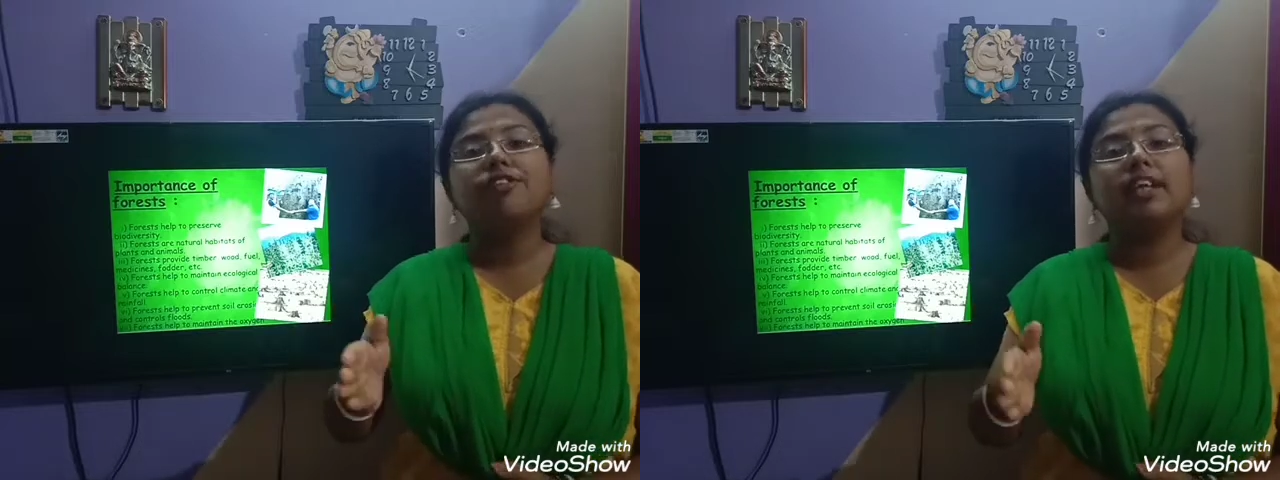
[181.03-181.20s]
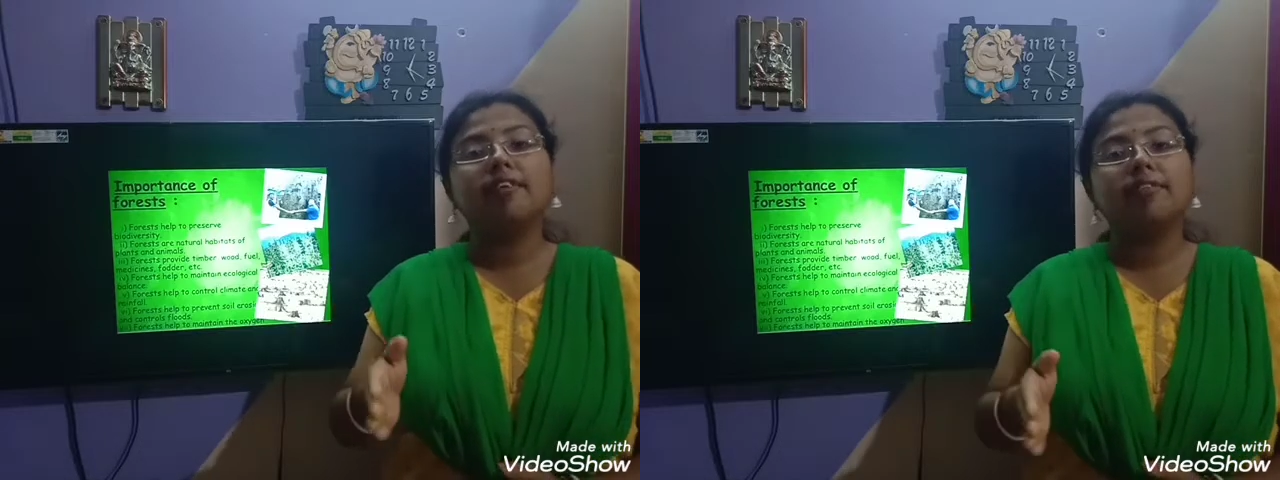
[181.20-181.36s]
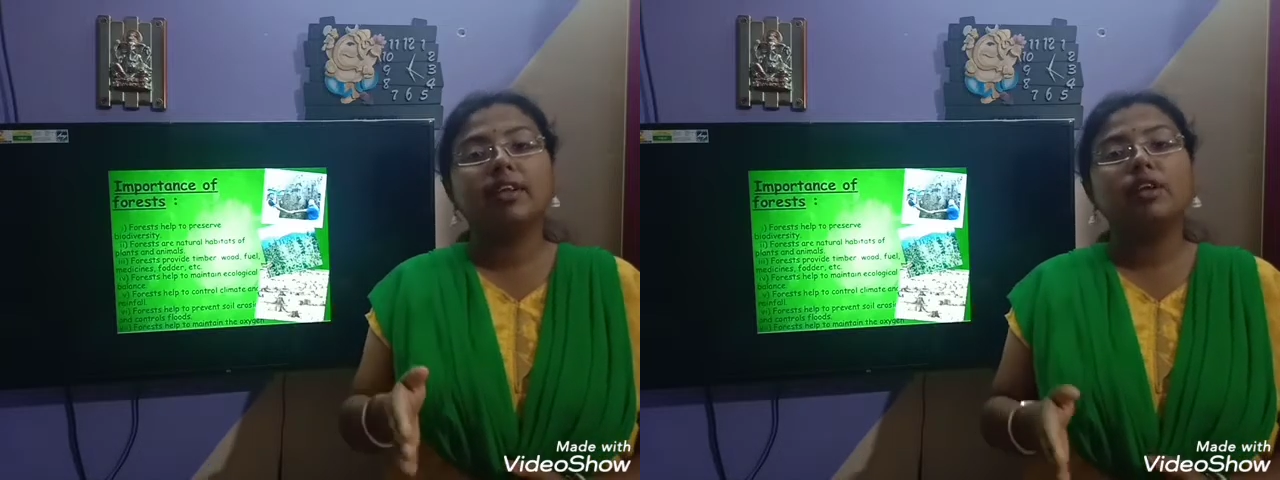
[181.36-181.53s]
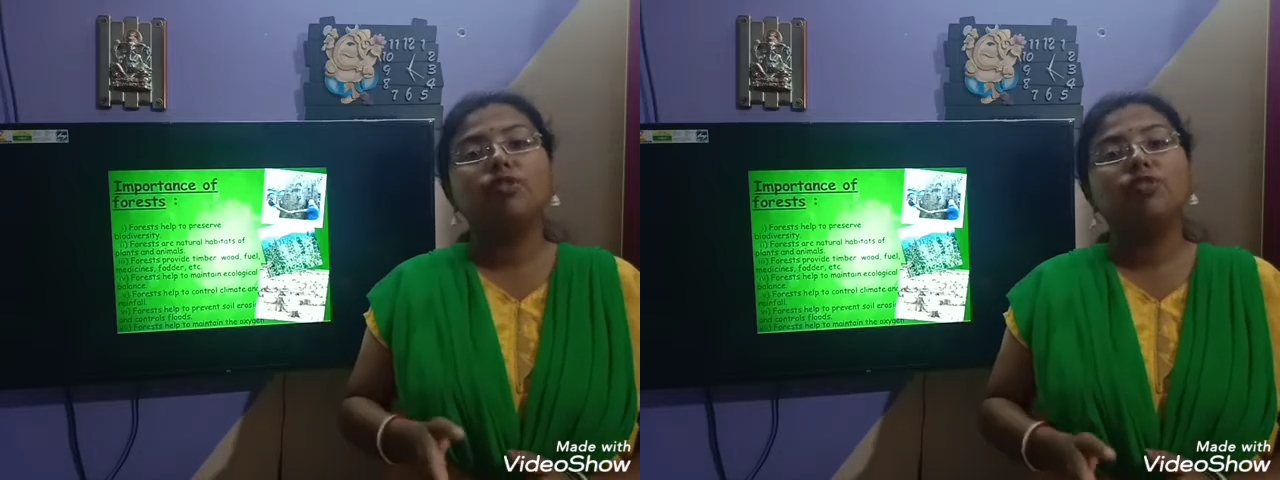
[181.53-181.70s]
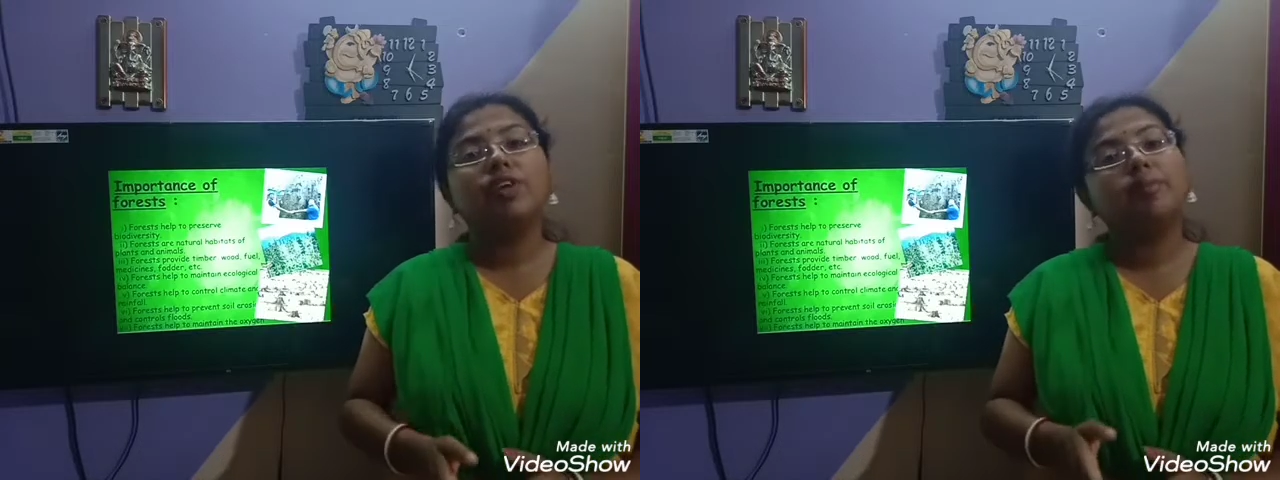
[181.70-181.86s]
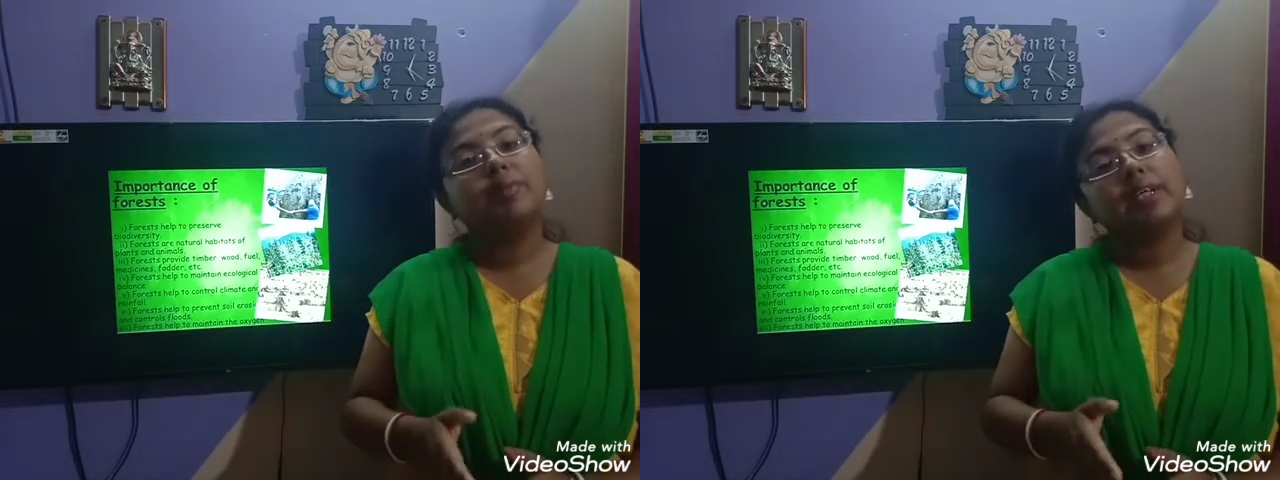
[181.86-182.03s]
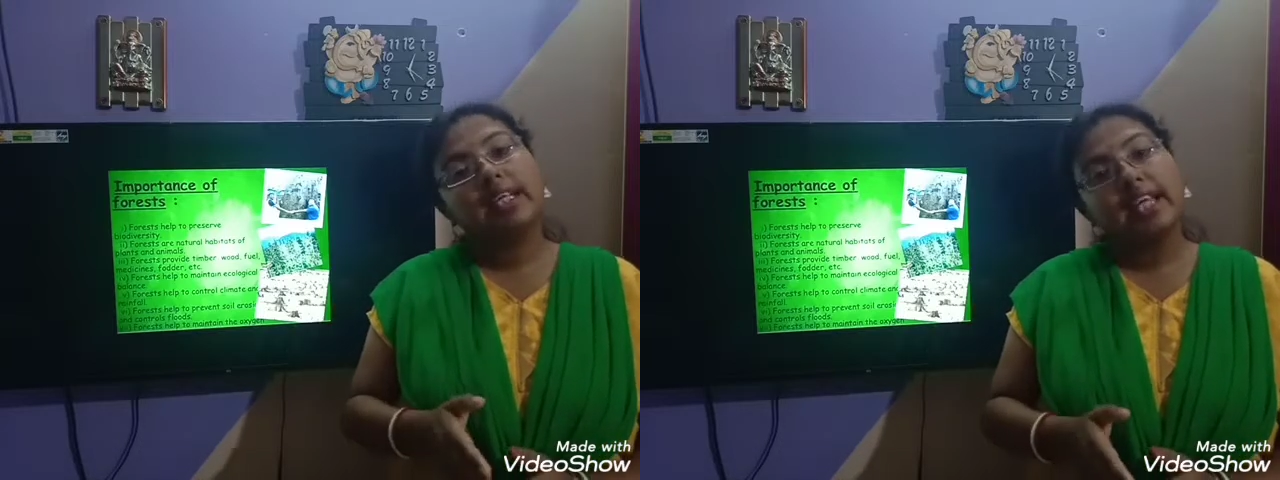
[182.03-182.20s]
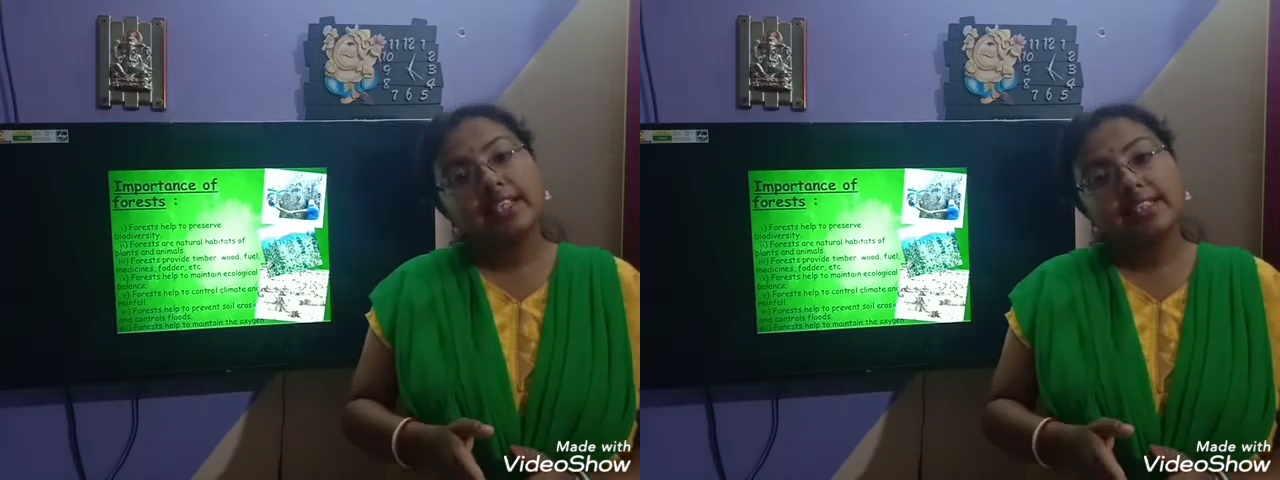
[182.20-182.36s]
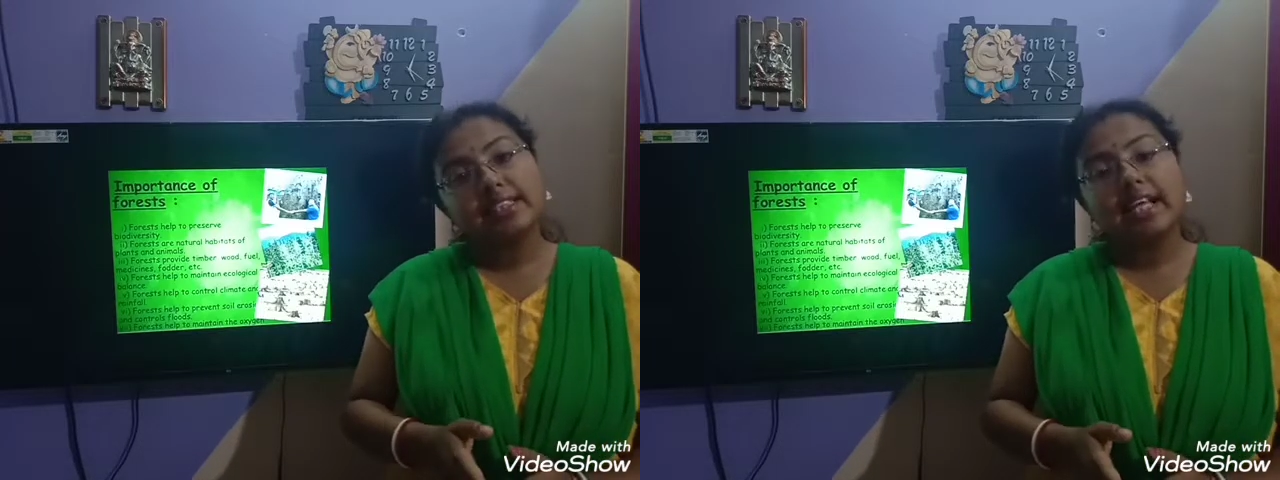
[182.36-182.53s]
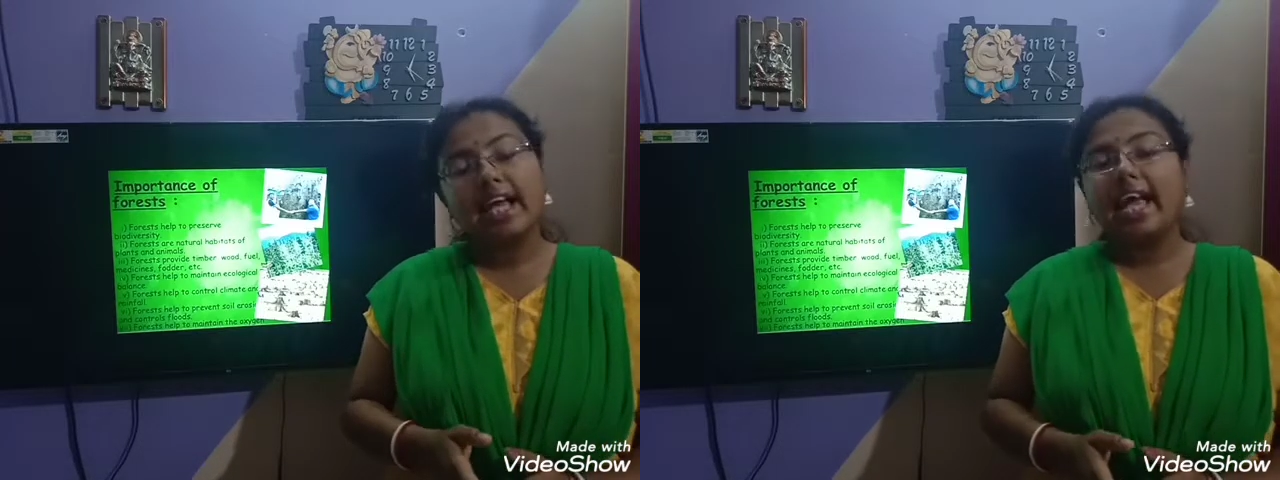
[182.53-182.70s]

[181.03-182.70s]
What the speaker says: level will be less